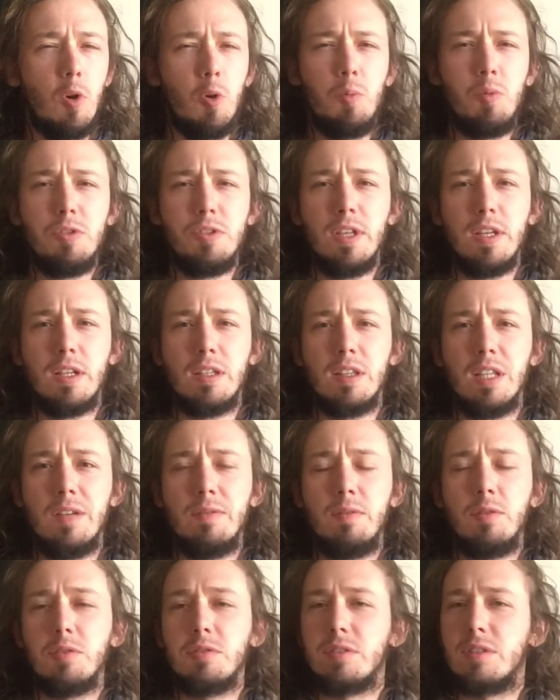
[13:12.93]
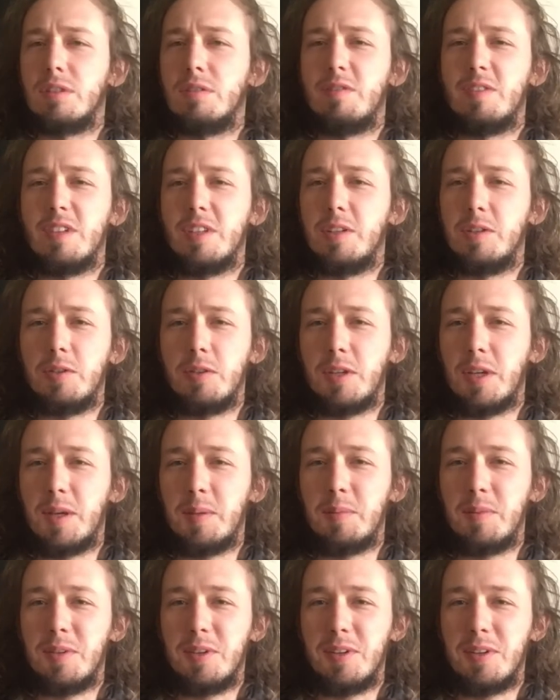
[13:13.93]
almost like levels in a video
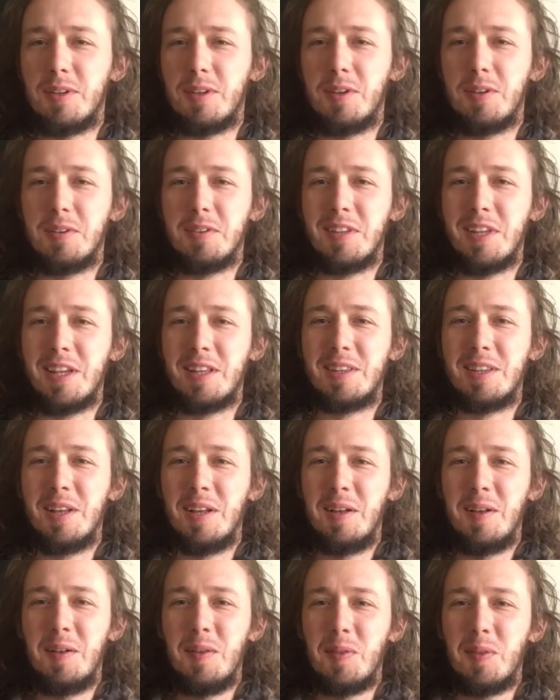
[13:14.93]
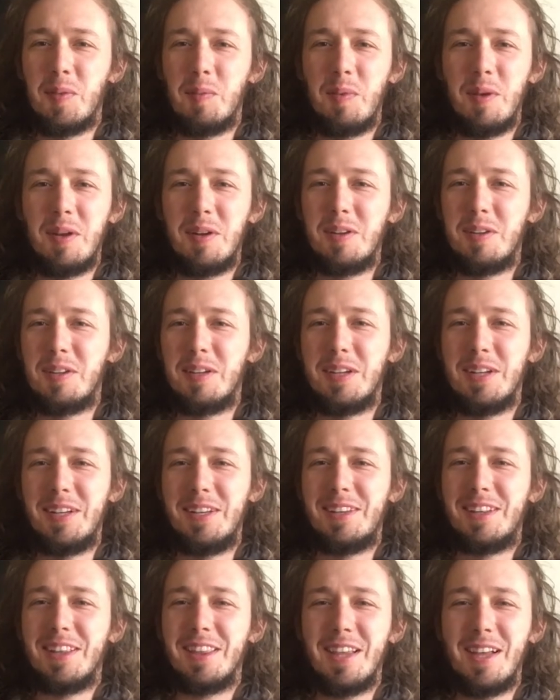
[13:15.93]
game, and like the better you get
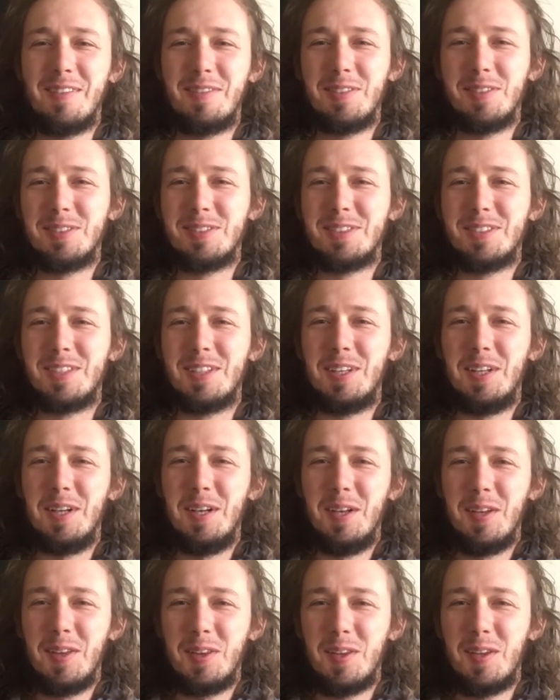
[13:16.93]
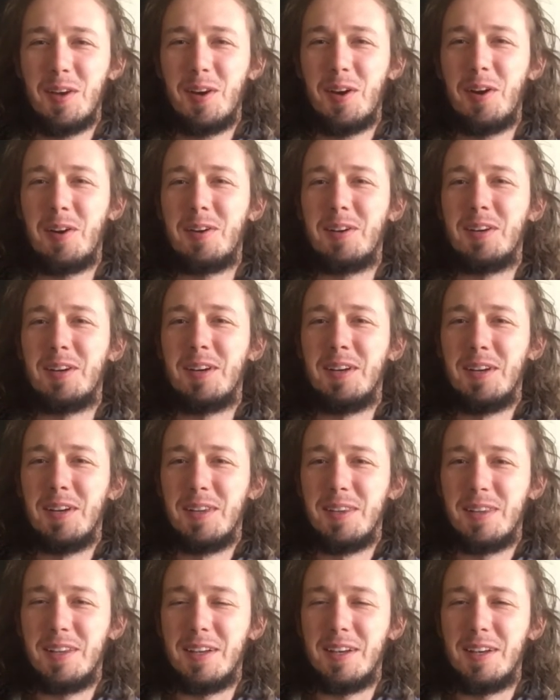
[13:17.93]
at the levels, the harder
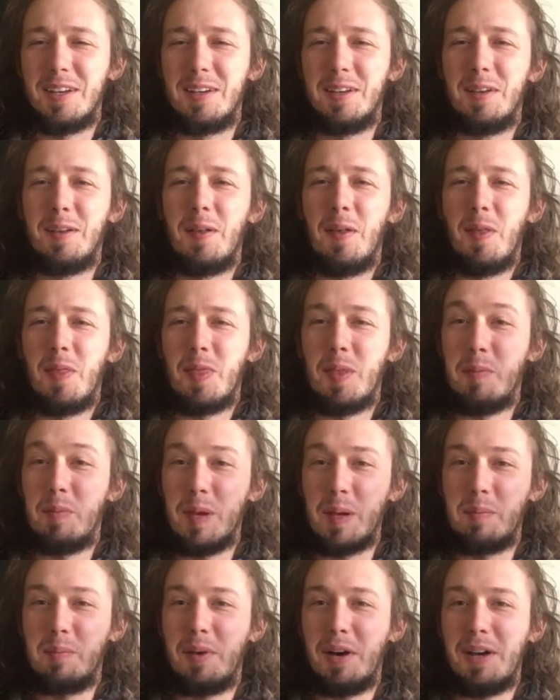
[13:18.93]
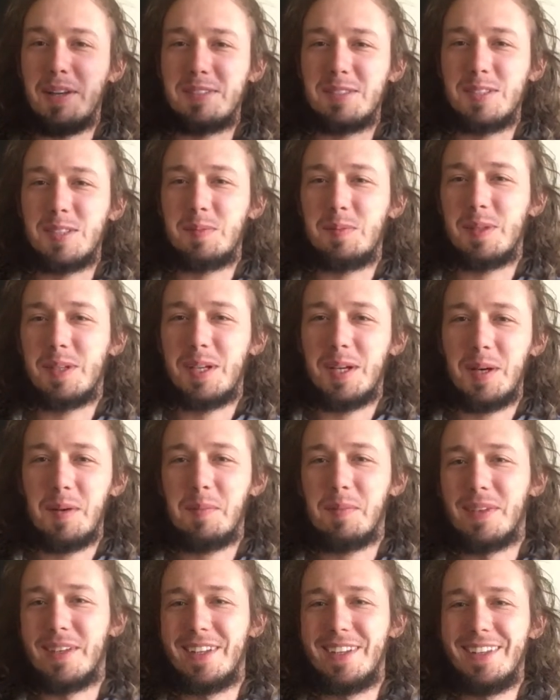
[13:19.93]
the big bosses
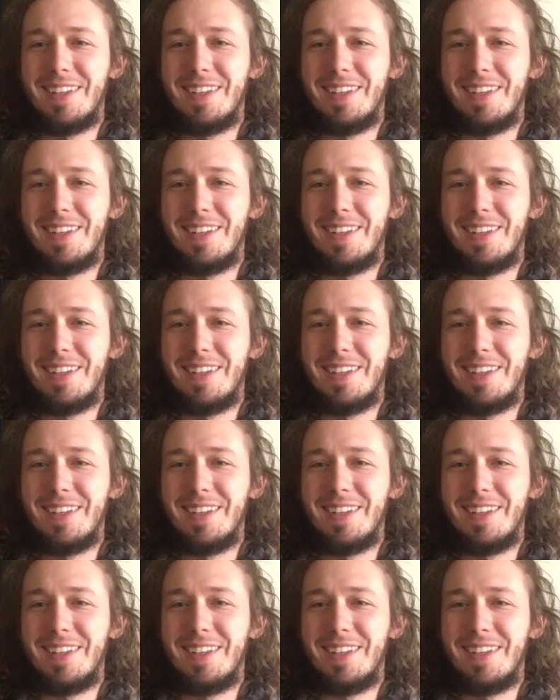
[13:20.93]
become.